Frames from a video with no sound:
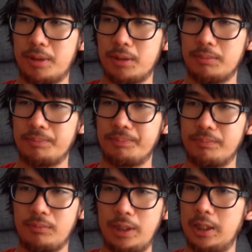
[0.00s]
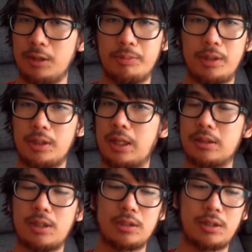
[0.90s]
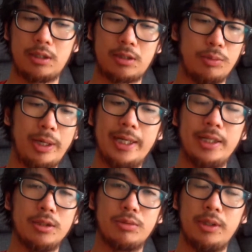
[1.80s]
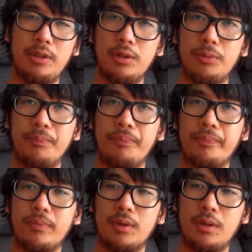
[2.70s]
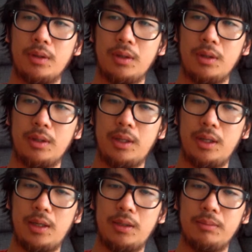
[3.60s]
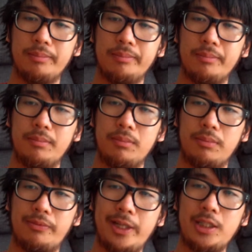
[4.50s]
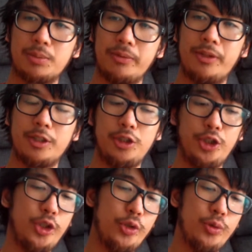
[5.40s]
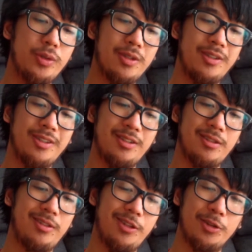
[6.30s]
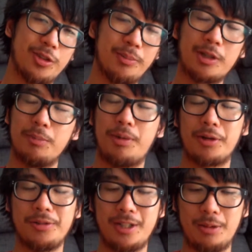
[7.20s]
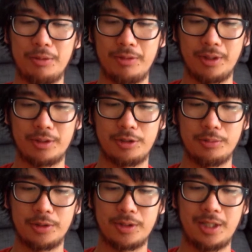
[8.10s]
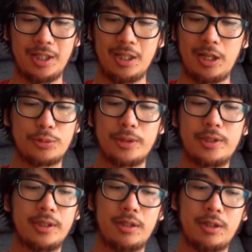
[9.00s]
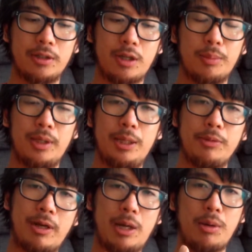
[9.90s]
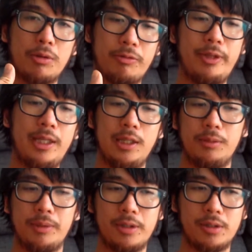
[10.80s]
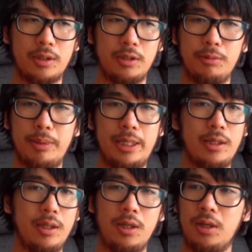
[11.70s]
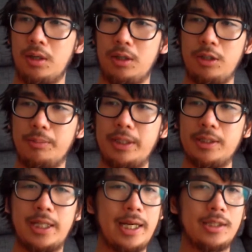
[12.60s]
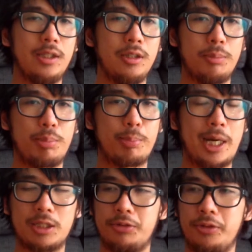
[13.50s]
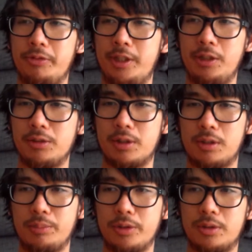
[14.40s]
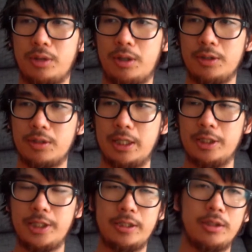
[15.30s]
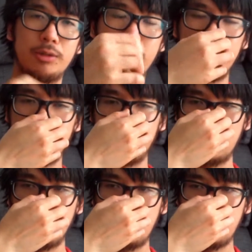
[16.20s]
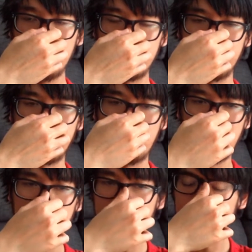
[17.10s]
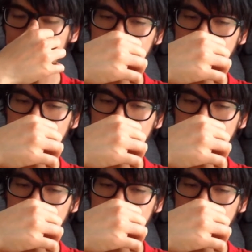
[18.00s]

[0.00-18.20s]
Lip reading: But like that's the way it is, right? You know, faced with this new, you know, so I'm not gonna bog you down with like too much. I just wanted to kind of come clean with how I was feeling, because like you may detect it in the past few videos. Like I'm just not as energetic or anything as before.